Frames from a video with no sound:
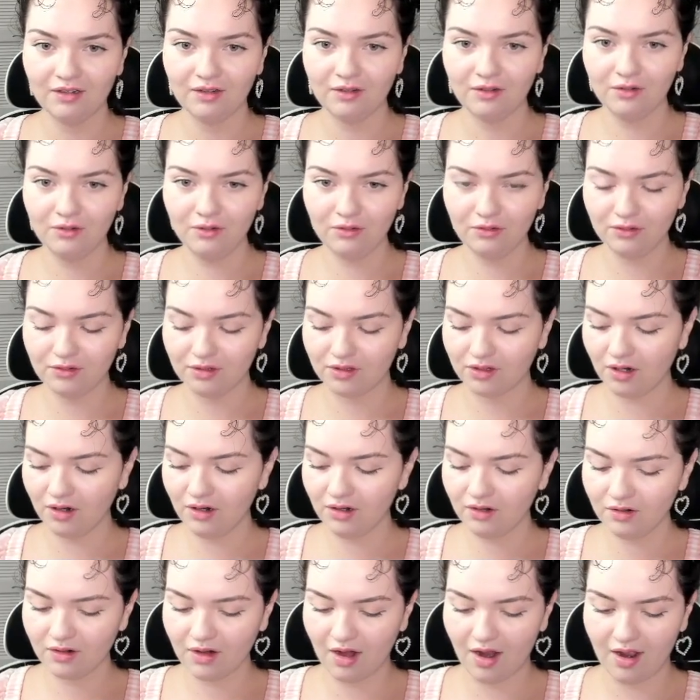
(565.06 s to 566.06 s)
ooh,
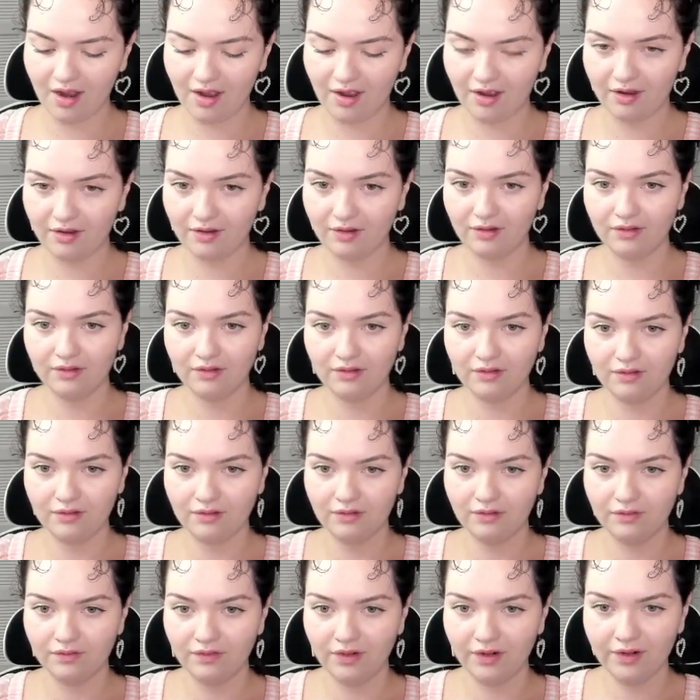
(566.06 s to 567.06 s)
Darkrai.
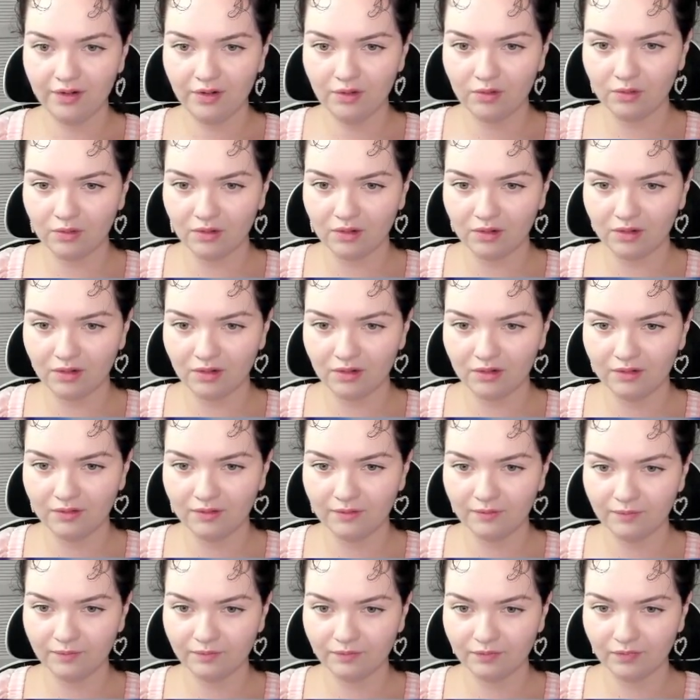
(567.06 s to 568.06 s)
Very cool.
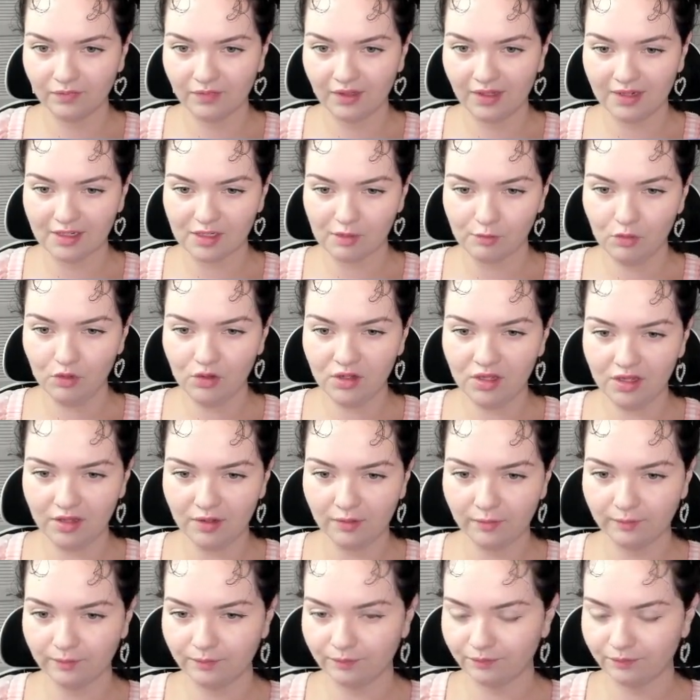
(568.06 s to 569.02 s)
That's spooky.